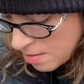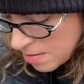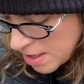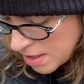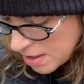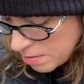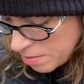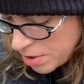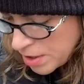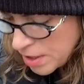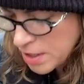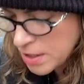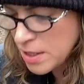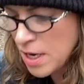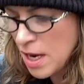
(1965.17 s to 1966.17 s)
gonna
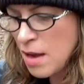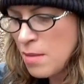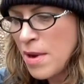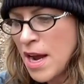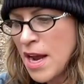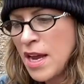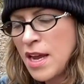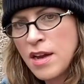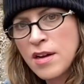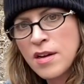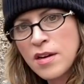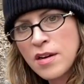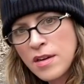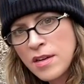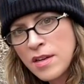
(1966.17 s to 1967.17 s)
put a bite
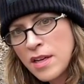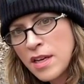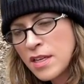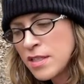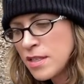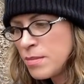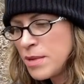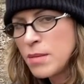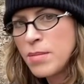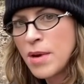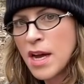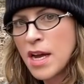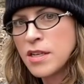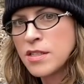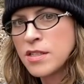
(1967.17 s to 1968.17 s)
here. It is a big
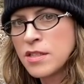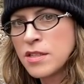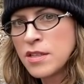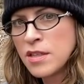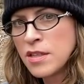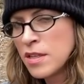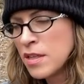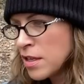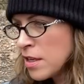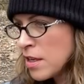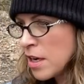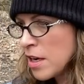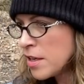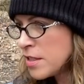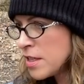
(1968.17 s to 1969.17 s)
bite.
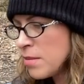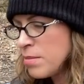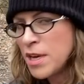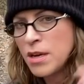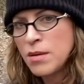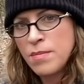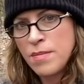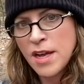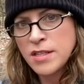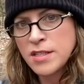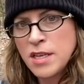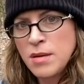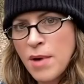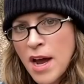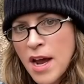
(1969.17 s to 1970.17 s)
It is a big
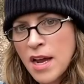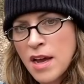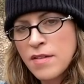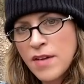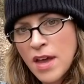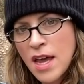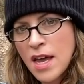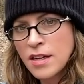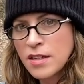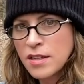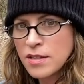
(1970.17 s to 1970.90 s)
messy bite of egg.